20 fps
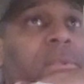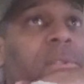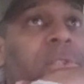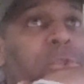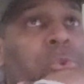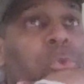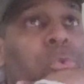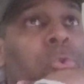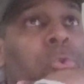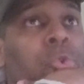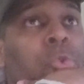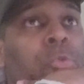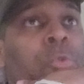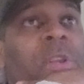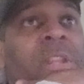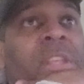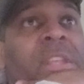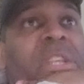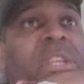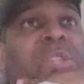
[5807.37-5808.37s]
So
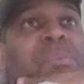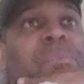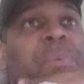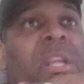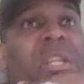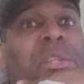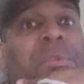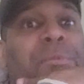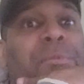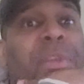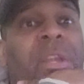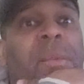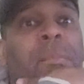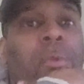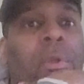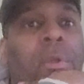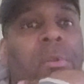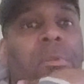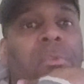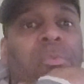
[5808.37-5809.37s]
who really expects Frank
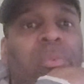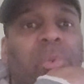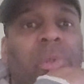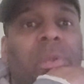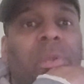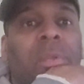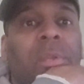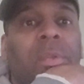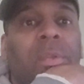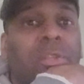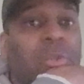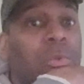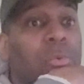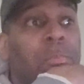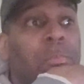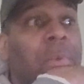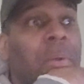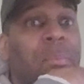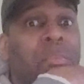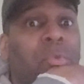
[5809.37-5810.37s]
Martin to win?
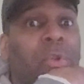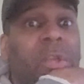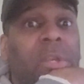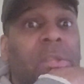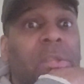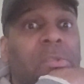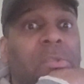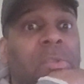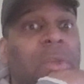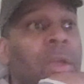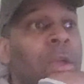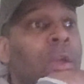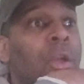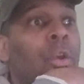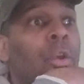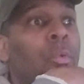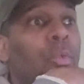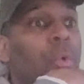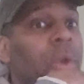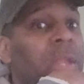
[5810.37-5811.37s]
So my point is,
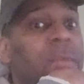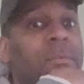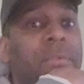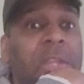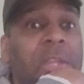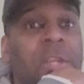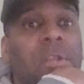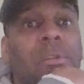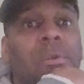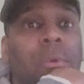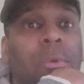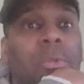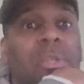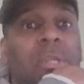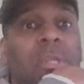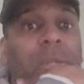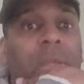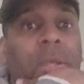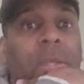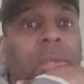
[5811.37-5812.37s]
what if he goes
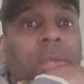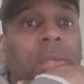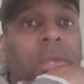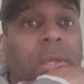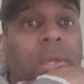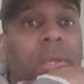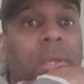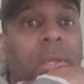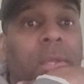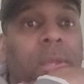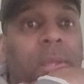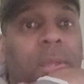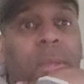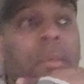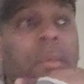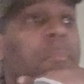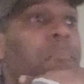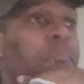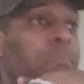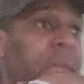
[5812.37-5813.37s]
in there
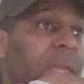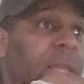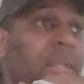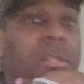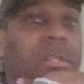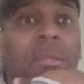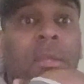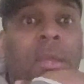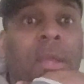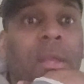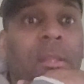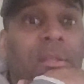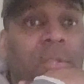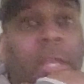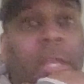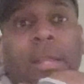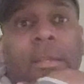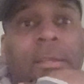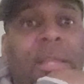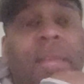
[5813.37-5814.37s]
and beats
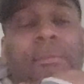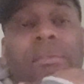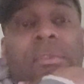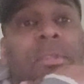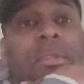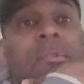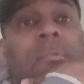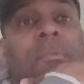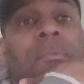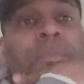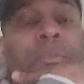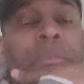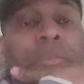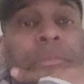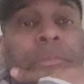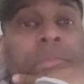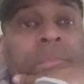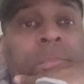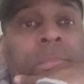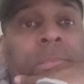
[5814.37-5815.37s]
Tank Davis?
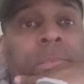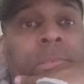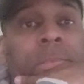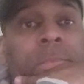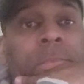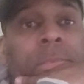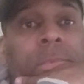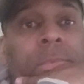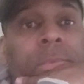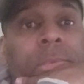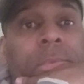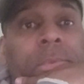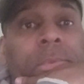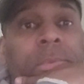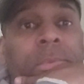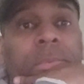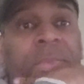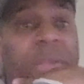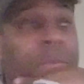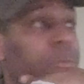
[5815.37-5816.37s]

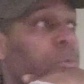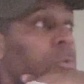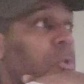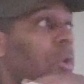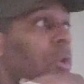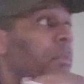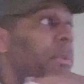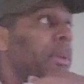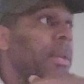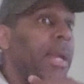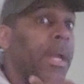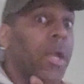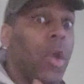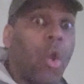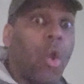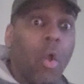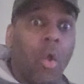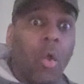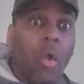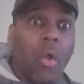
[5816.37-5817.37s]
People going to be
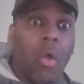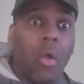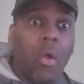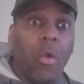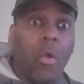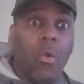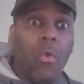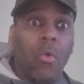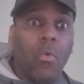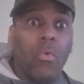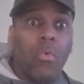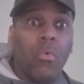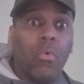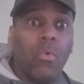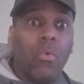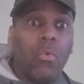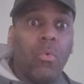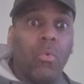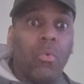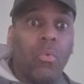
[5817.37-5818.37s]
like,
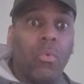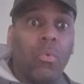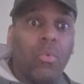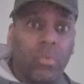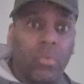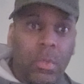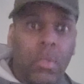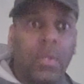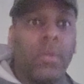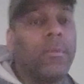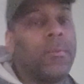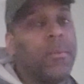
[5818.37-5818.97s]
oh,